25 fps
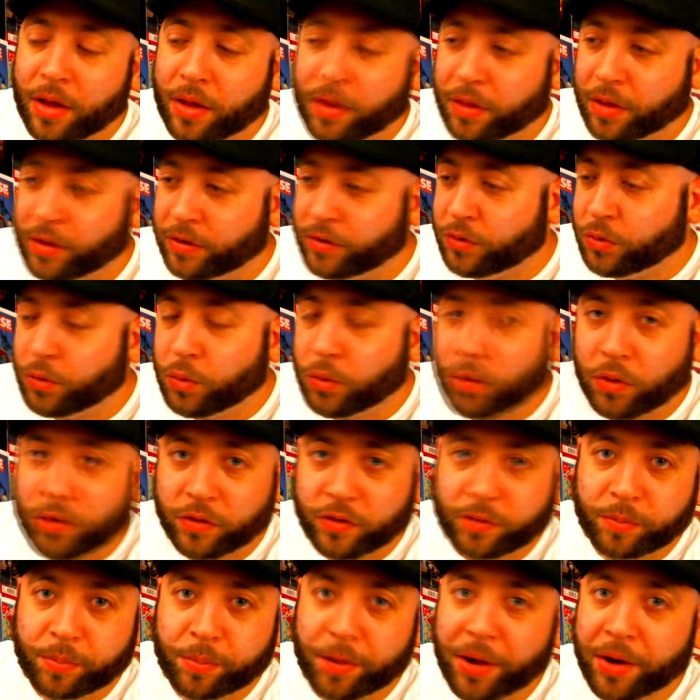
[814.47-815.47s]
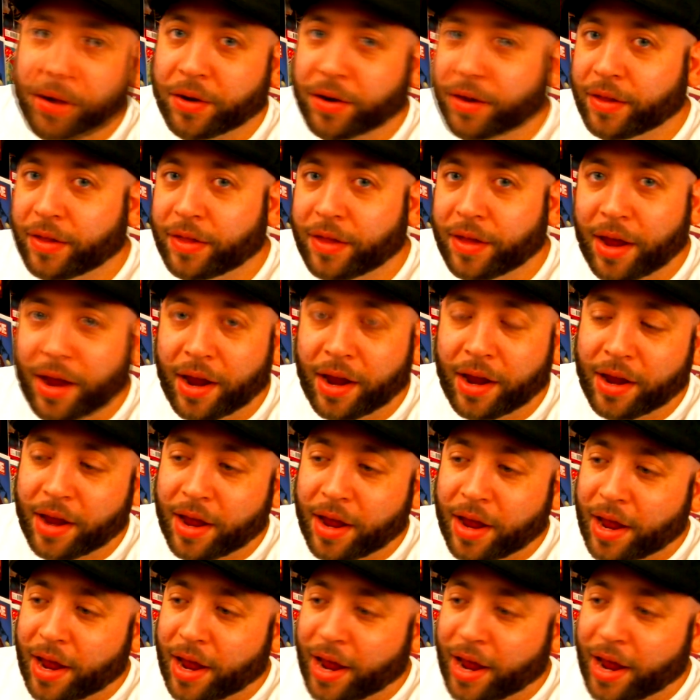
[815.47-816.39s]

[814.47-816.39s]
the dual spirit thing,